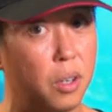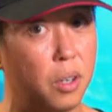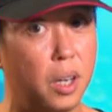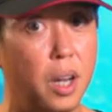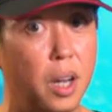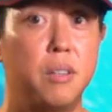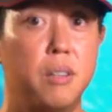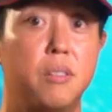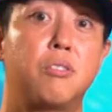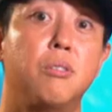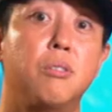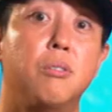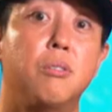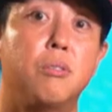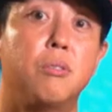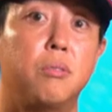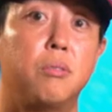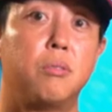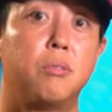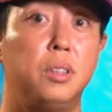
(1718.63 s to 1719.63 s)
Okay,
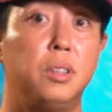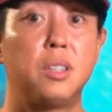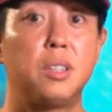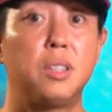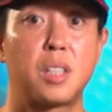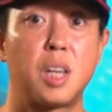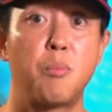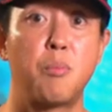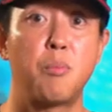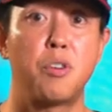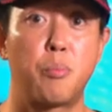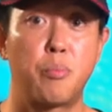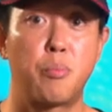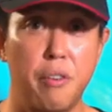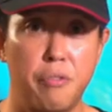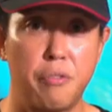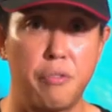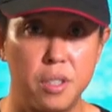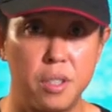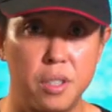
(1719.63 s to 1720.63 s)
so these are some of your
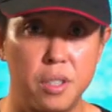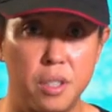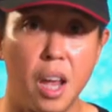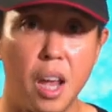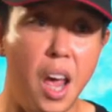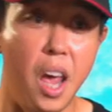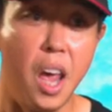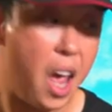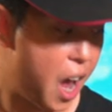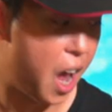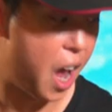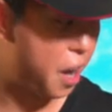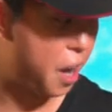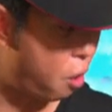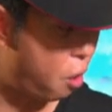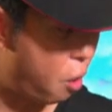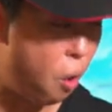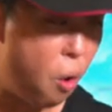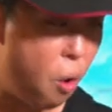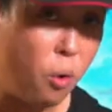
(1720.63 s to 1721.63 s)
preferences. And
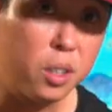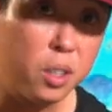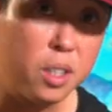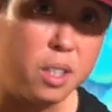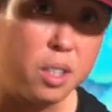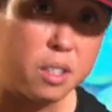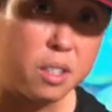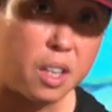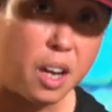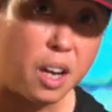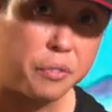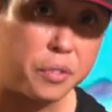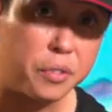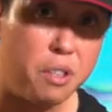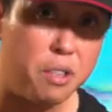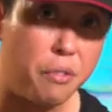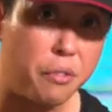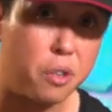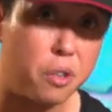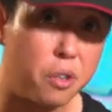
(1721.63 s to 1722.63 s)
all this,
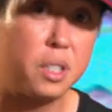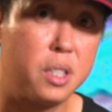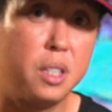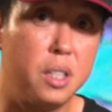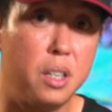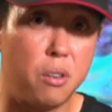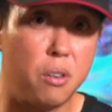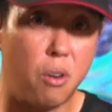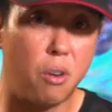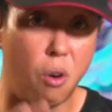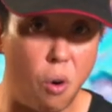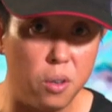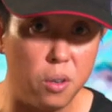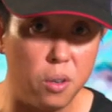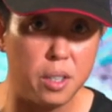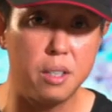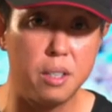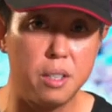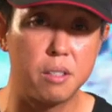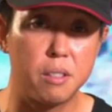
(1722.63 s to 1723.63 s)
after you've considered
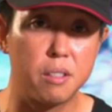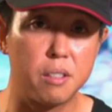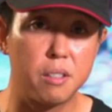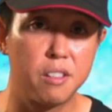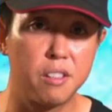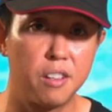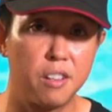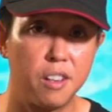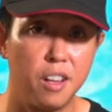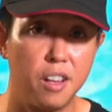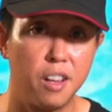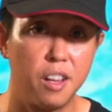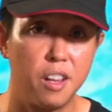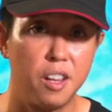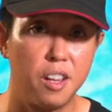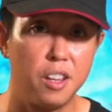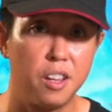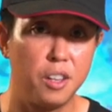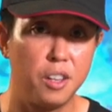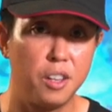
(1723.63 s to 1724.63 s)
all this,
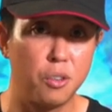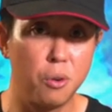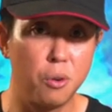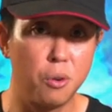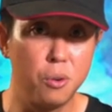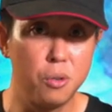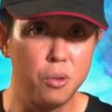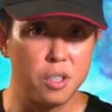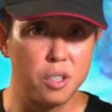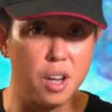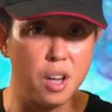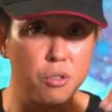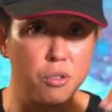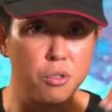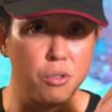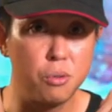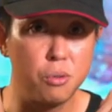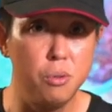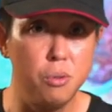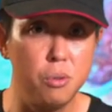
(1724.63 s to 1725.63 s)
it goes
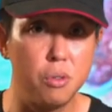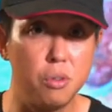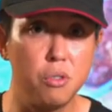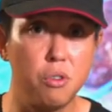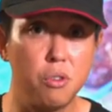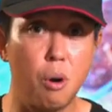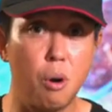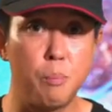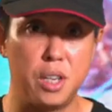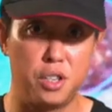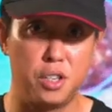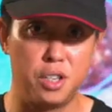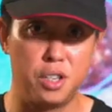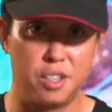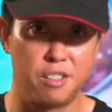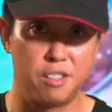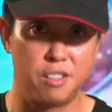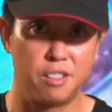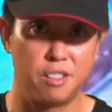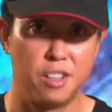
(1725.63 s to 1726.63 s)
down to your
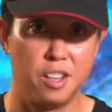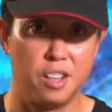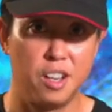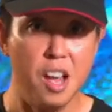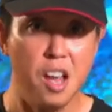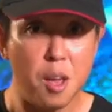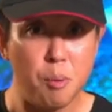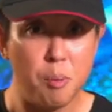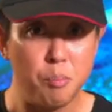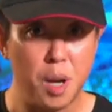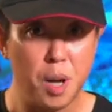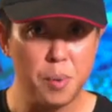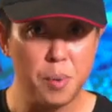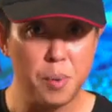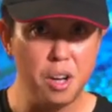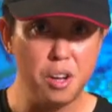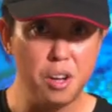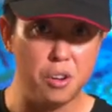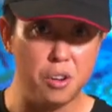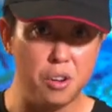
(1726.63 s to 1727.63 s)
budget.
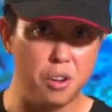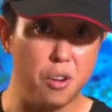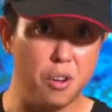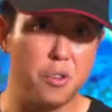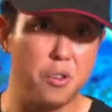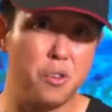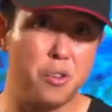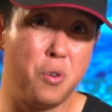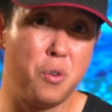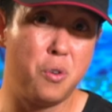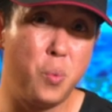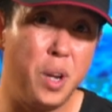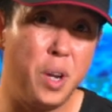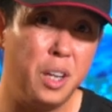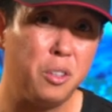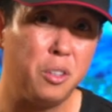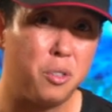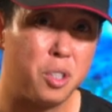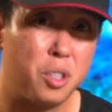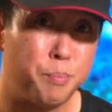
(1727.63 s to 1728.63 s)
Maybe you're
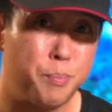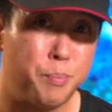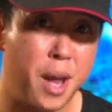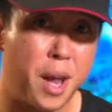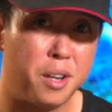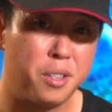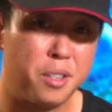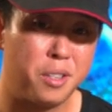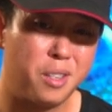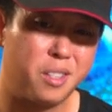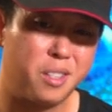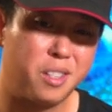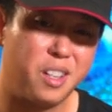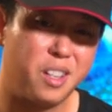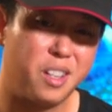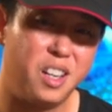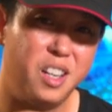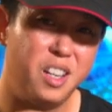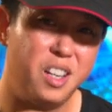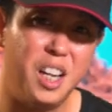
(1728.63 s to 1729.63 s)
willing to spend
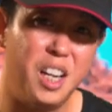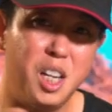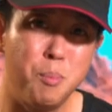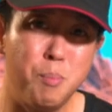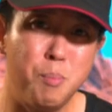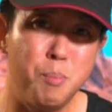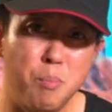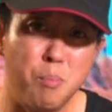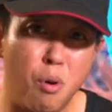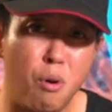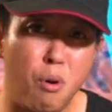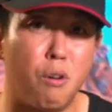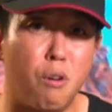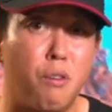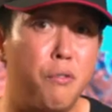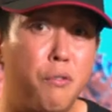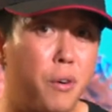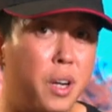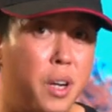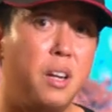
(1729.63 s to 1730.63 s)
just a little bit
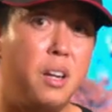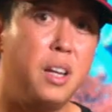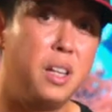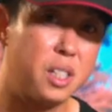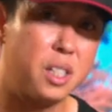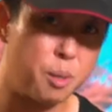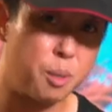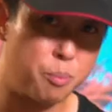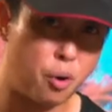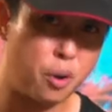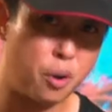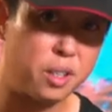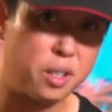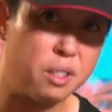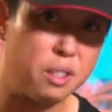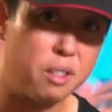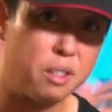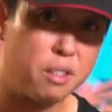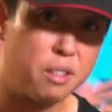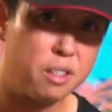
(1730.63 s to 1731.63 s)
more for that laser
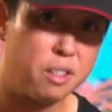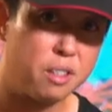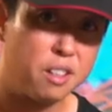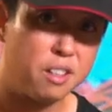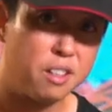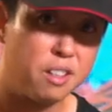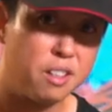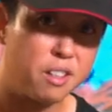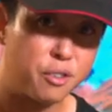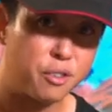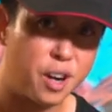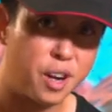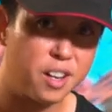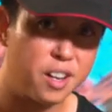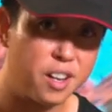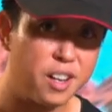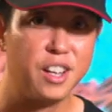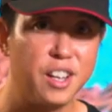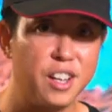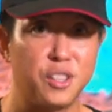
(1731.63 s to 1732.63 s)
pointer,
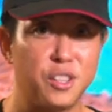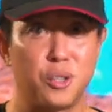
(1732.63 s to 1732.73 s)
right?